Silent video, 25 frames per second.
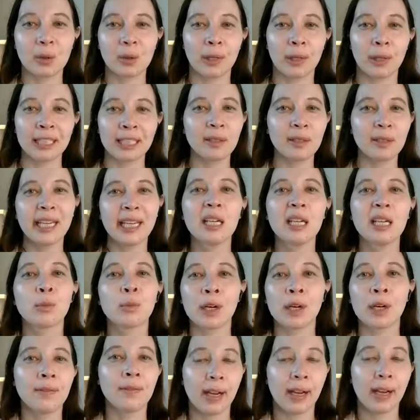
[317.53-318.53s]
wanted to make it
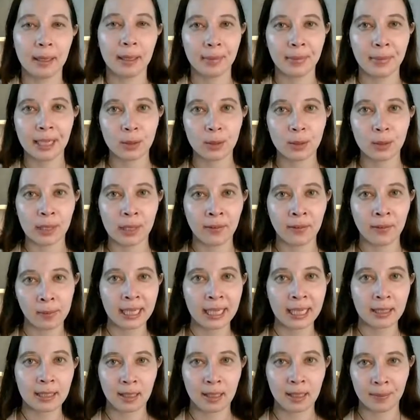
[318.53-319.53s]
more fun because whenever
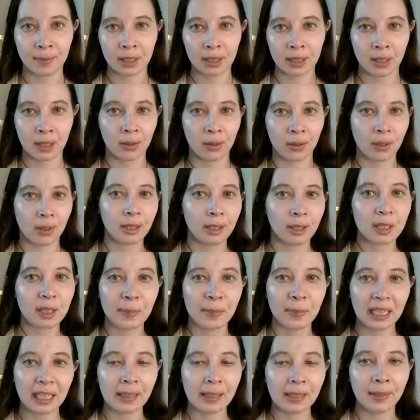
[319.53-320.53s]
my Sims go to this
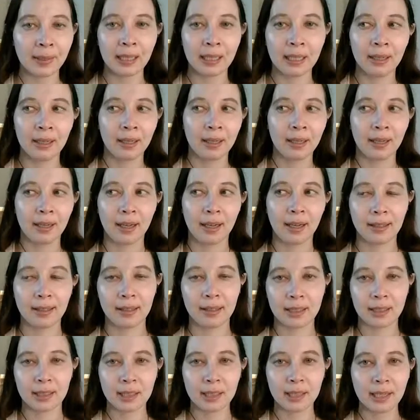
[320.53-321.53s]
pub,
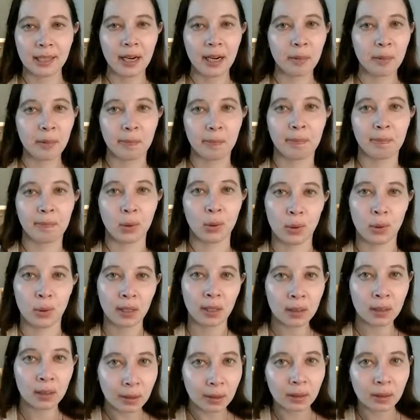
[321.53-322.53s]
they're just kind of
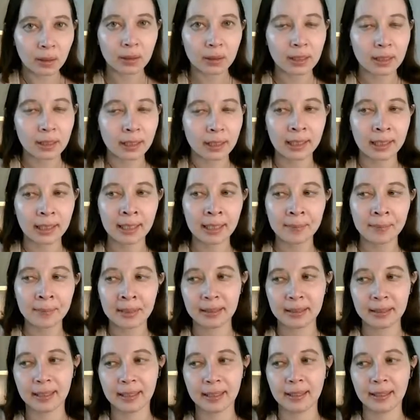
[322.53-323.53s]
bored the whole time.
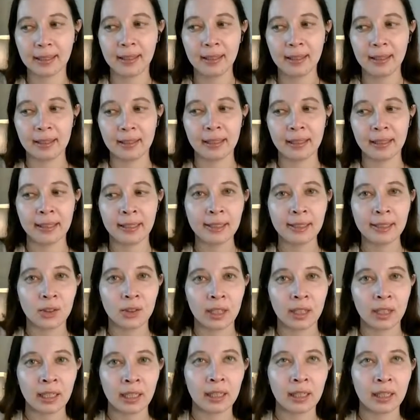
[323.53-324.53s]
Like they can get a
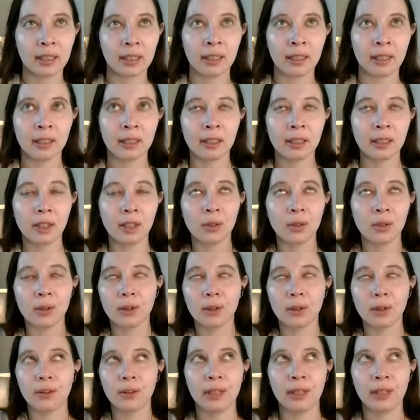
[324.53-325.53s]
drink and then
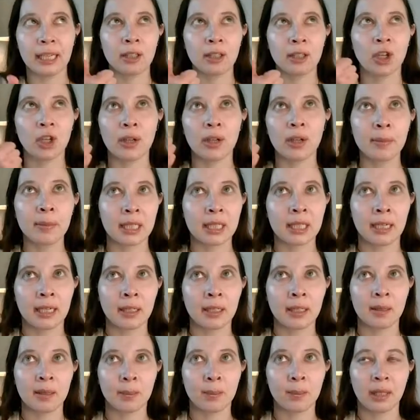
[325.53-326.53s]
they can go
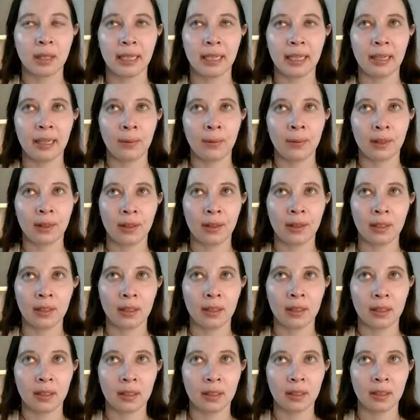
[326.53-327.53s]
upstairs and play with
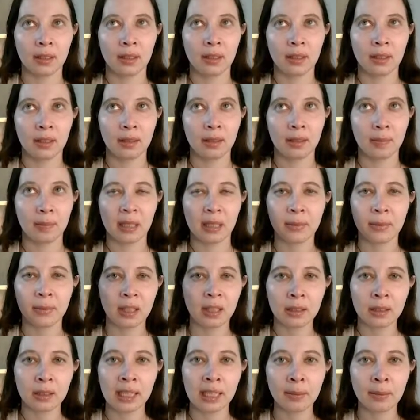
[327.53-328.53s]
the ping
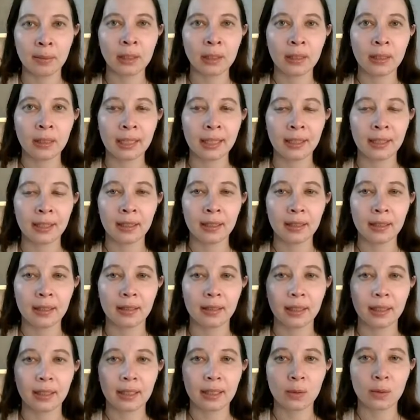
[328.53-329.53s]
pong table, I think
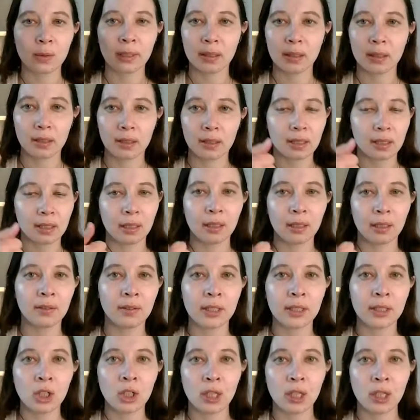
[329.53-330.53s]
is what's in the
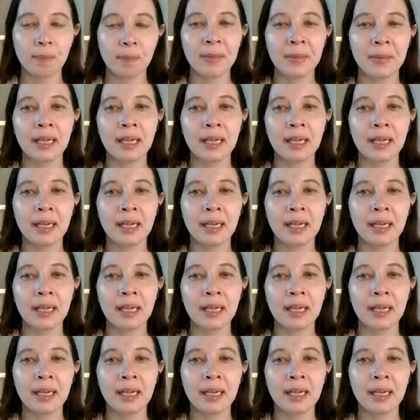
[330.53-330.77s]
original.